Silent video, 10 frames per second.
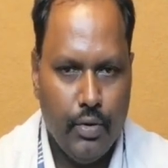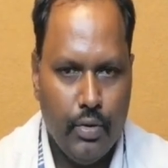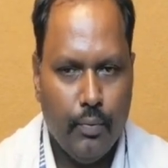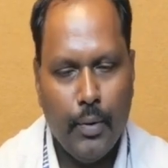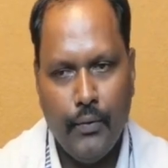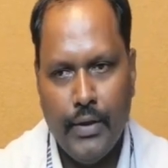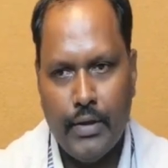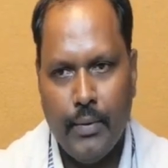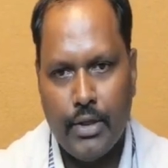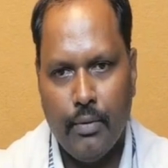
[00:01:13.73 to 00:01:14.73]
So prefix
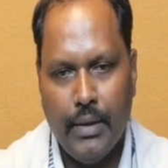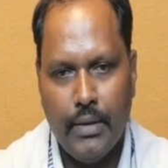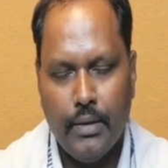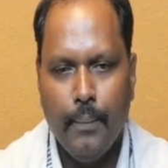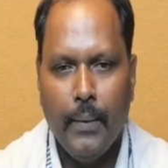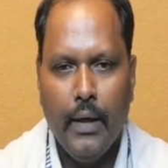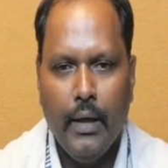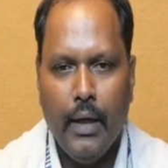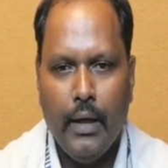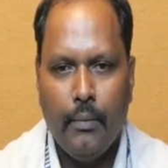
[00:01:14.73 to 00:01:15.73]
function means,
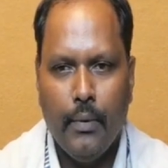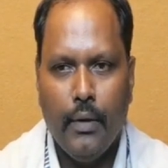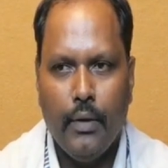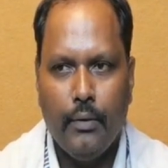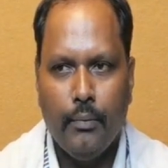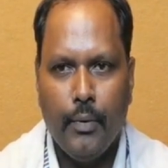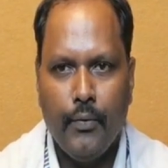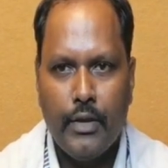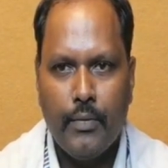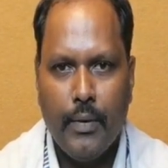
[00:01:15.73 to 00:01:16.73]
and
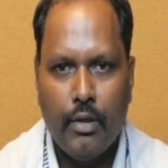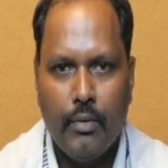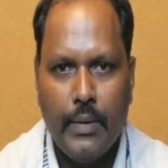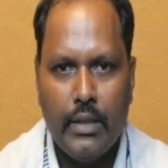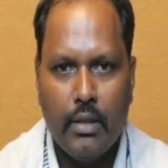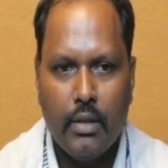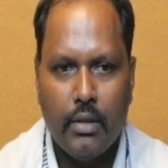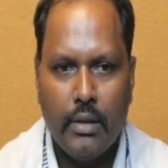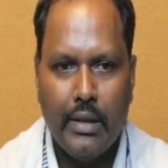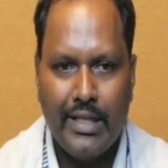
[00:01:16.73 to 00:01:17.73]
prefix function means
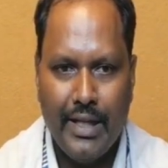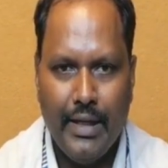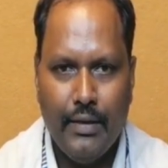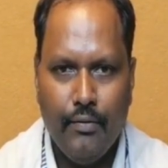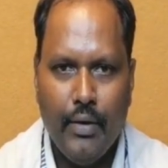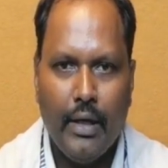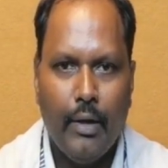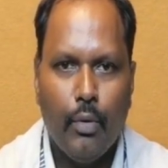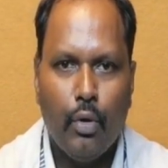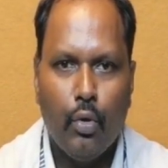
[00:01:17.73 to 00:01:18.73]
in the string we are
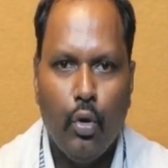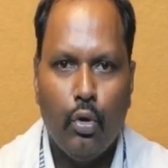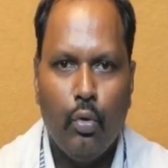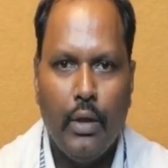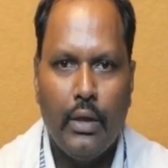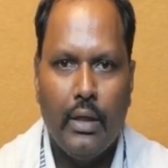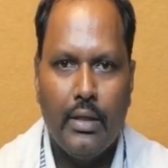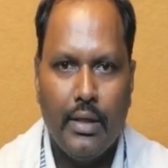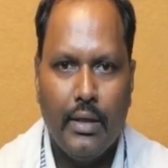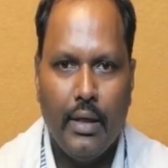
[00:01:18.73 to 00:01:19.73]
able to go through on that
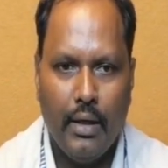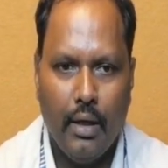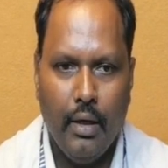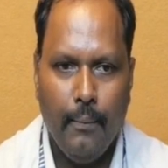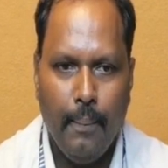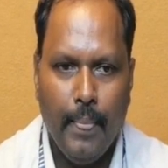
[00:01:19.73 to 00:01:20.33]
string data,